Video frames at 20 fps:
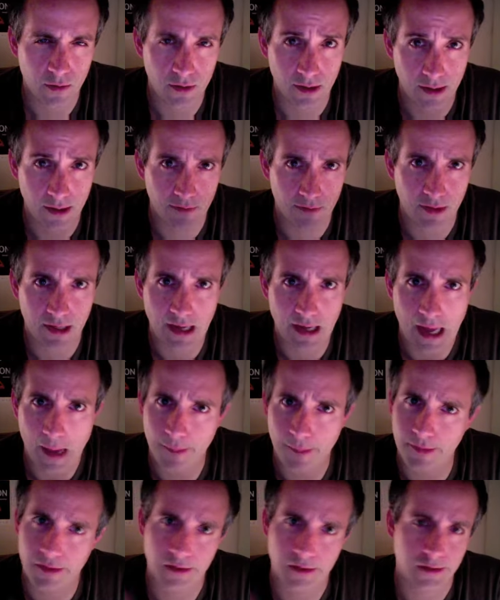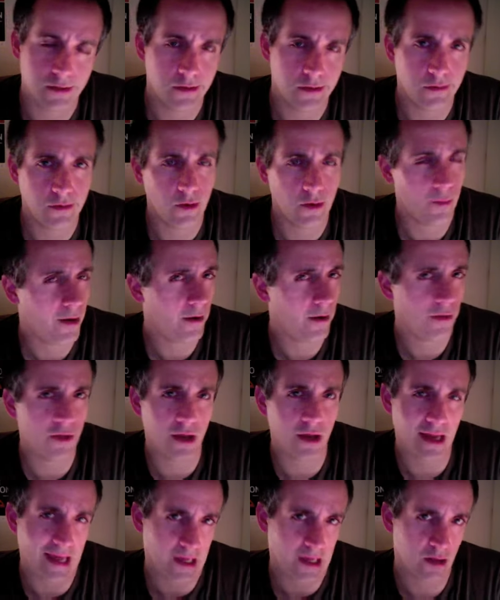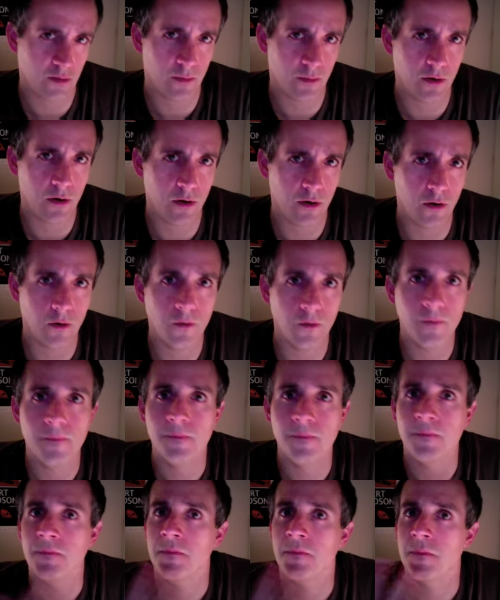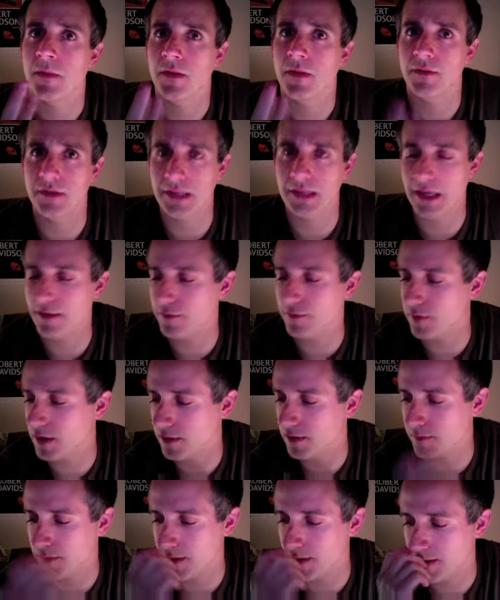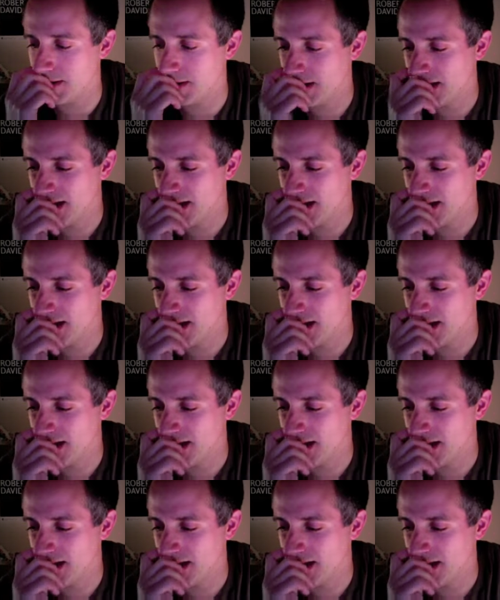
like everything that happens, like the Tokyo Marathon Expo, the day of the race. But